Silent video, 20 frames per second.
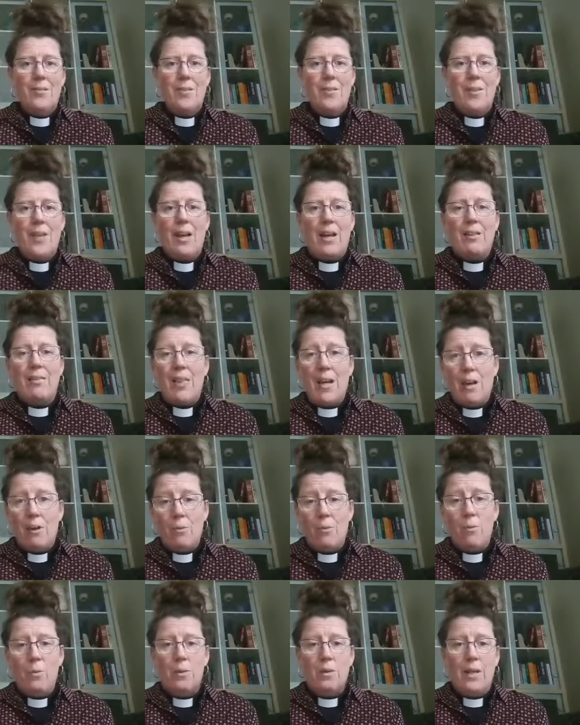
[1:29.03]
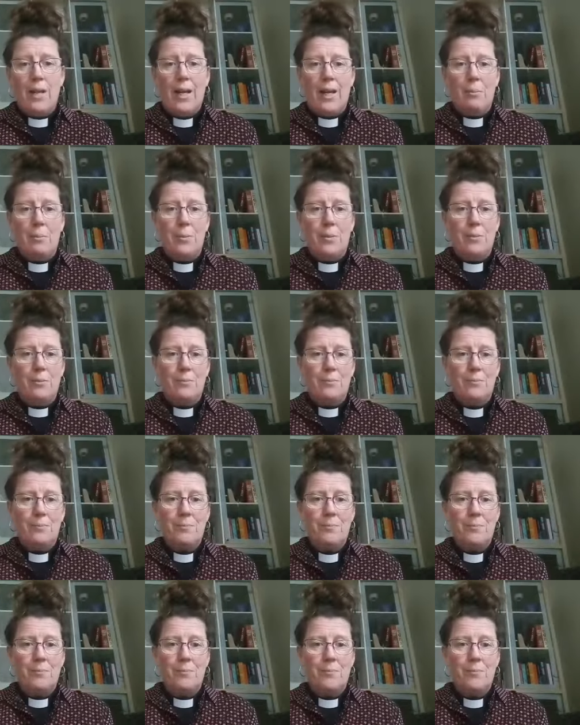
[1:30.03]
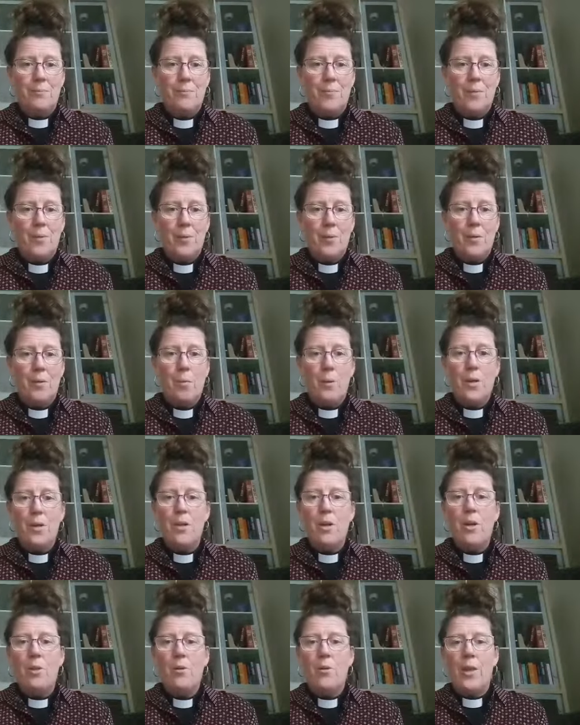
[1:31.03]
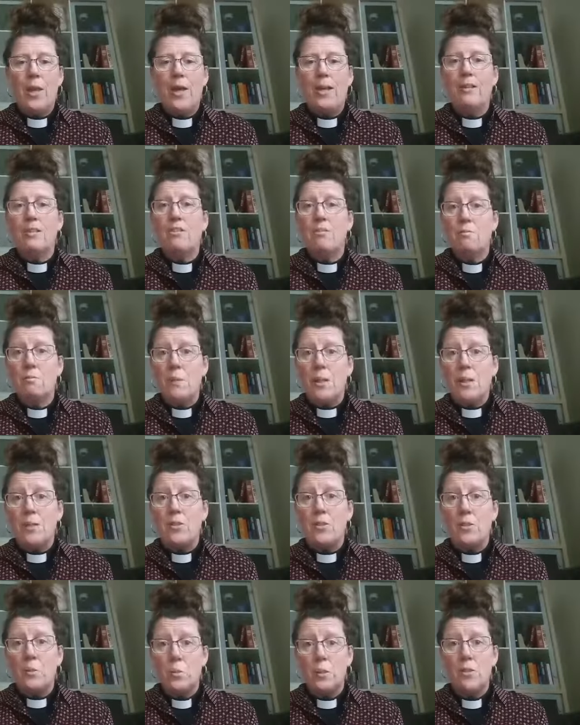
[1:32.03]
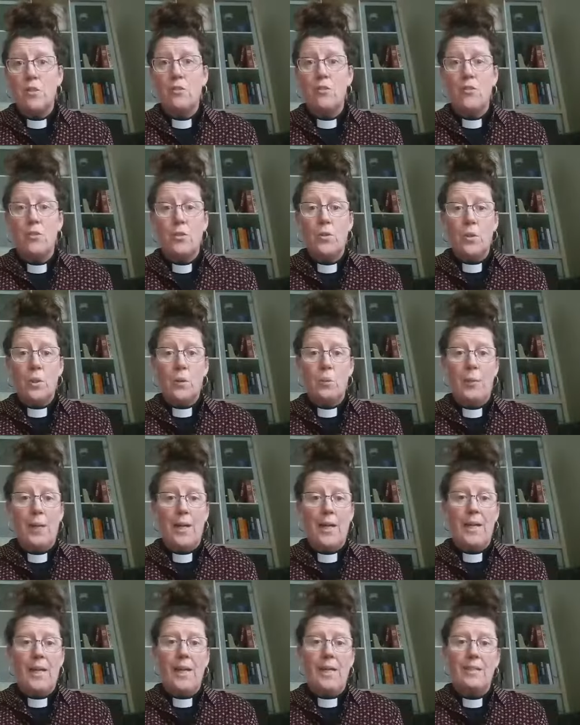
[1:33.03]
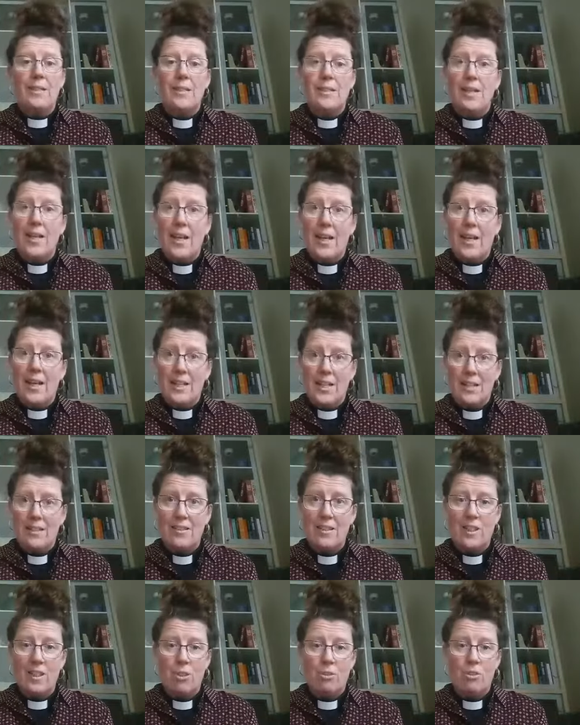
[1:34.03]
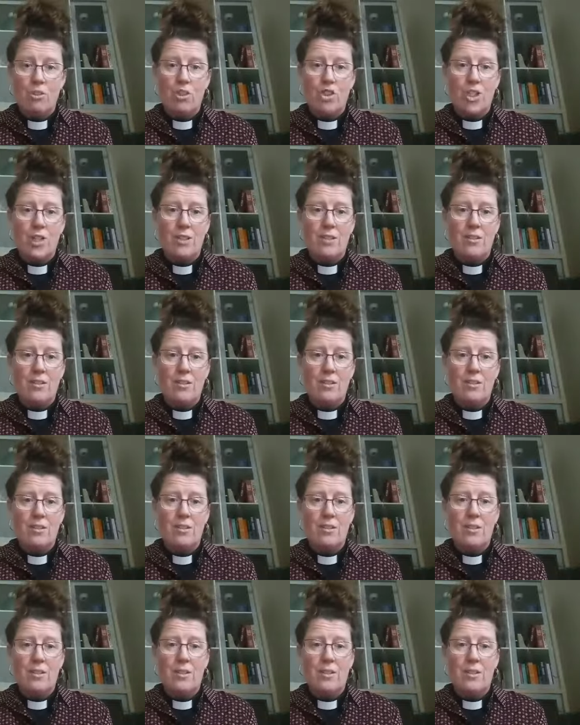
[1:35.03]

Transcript: that that will happen. We know that Peter will fall away and deny that he knows Jesus.